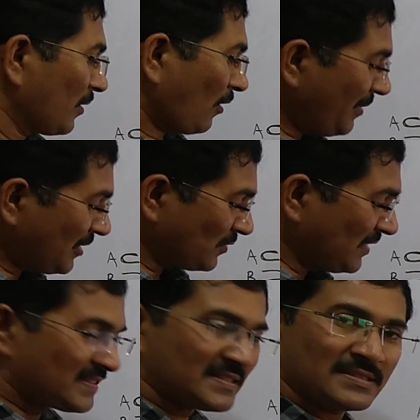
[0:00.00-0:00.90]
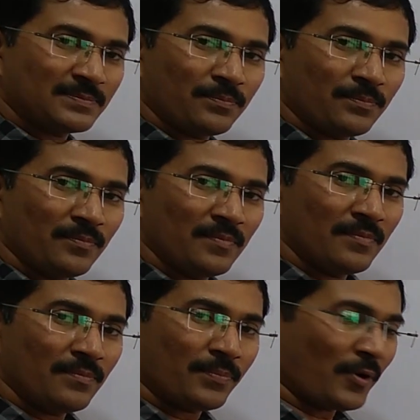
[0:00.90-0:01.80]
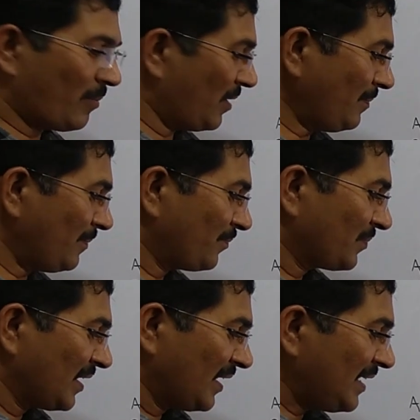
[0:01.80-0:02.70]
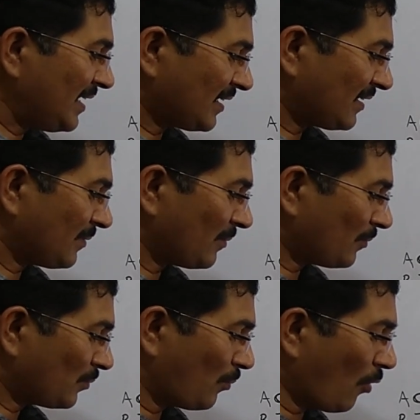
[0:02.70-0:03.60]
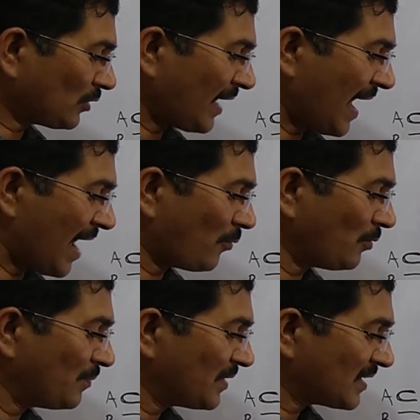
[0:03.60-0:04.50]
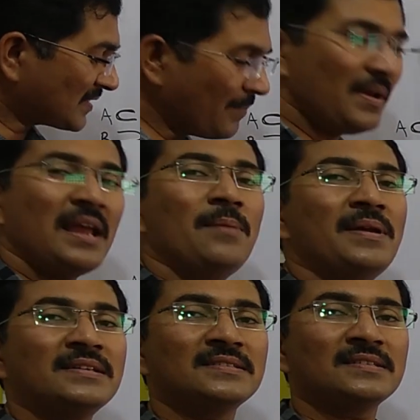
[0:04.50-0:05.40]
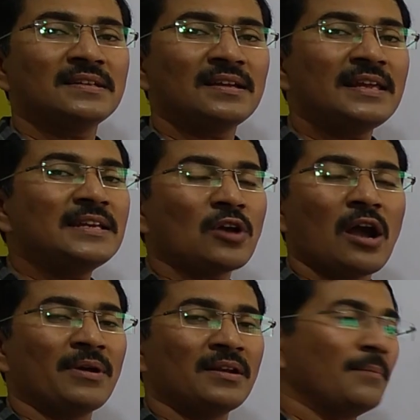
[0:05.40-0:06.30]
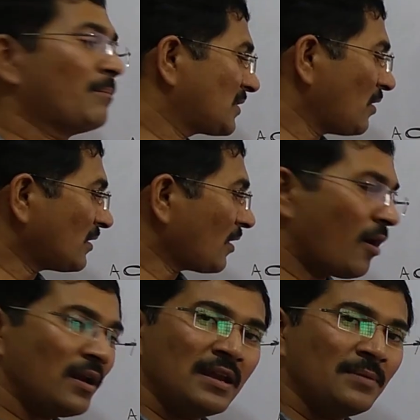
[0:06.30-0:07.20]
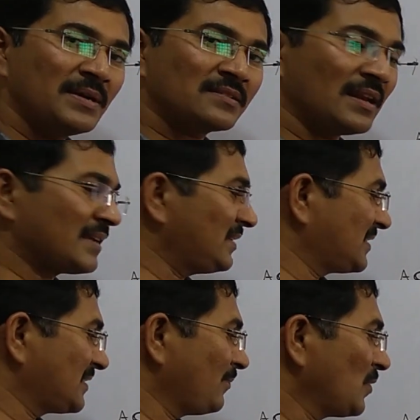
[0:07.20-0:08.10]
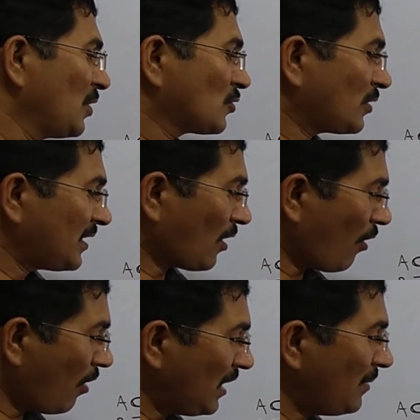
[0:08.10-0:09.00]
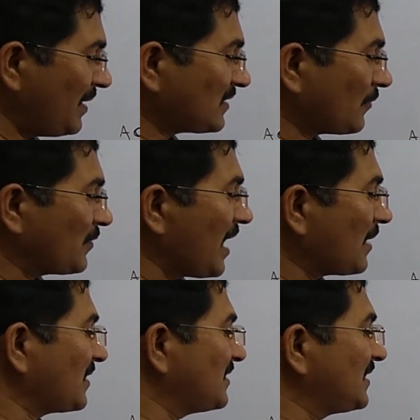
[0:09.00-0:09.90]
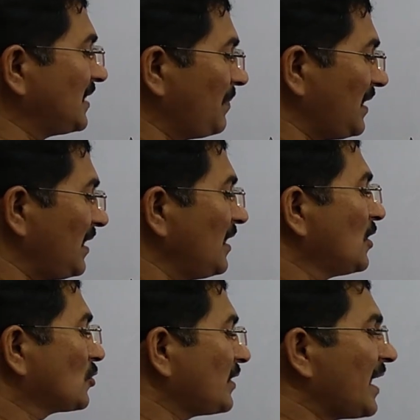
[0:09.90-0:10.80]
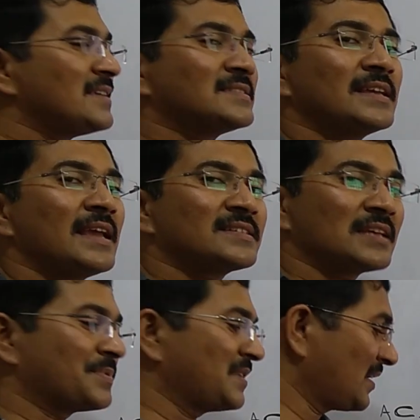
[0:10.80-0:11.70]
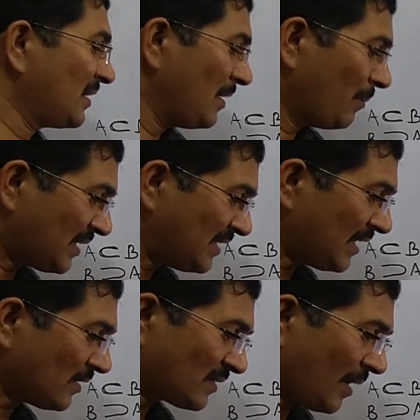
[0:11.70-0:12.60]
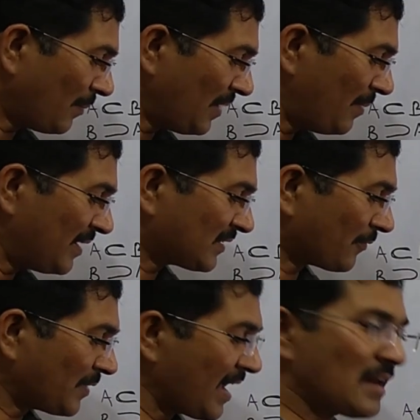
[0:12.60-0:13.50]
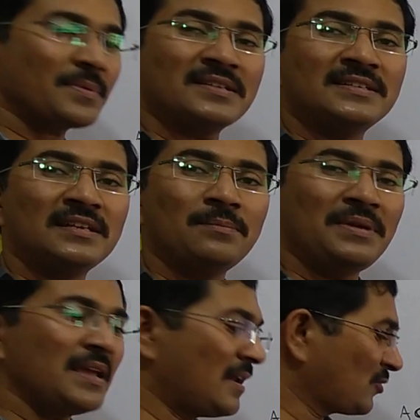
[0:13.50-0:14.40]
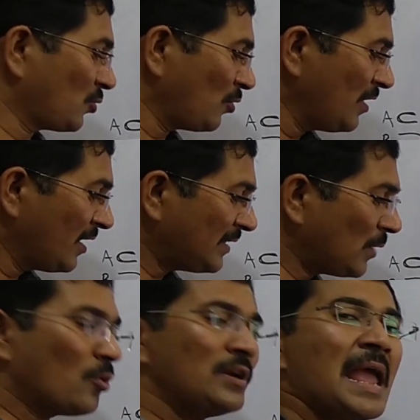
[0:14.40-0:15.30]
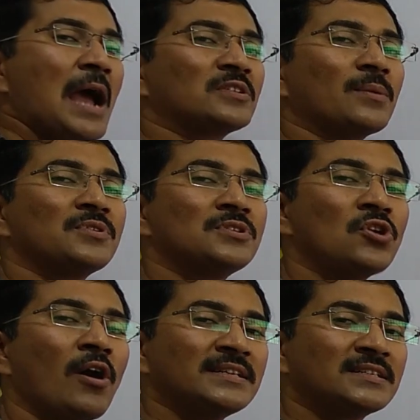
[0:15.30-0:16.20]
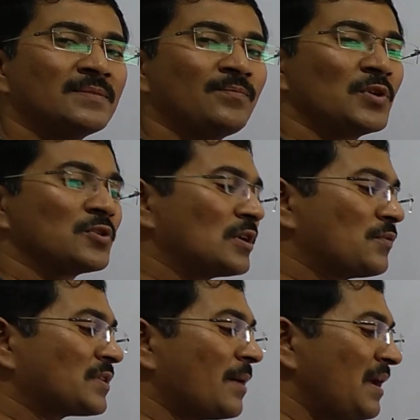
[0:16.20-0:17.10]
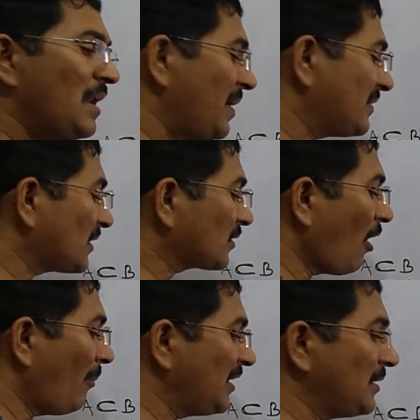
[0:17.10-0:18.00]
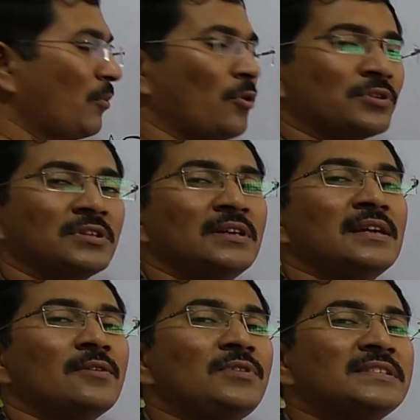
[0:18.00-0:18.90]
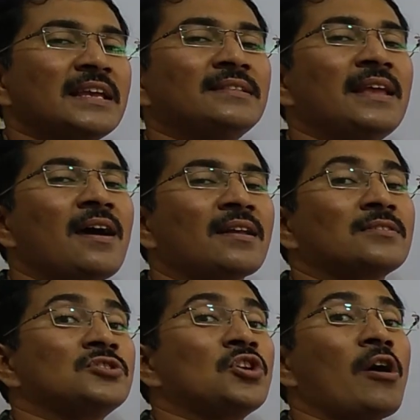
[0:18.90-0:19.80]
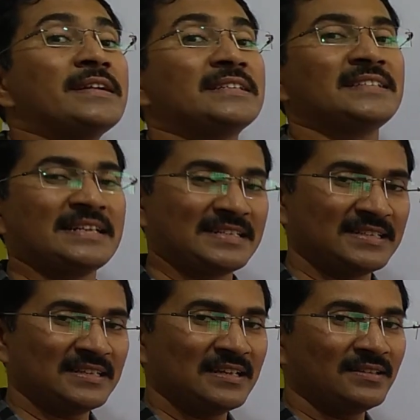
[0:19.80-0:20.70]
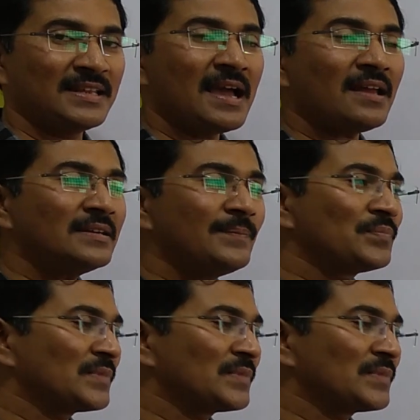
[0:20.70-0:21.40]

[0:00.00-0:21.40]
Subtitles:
coming to this problem, here both have some elements in common but not all elements like this. So here all elements of A are present in B, so A is a subset. But here some elements of A are present in B also, they only have some joint. So if some elements are common in both, we say they are joint sets. They are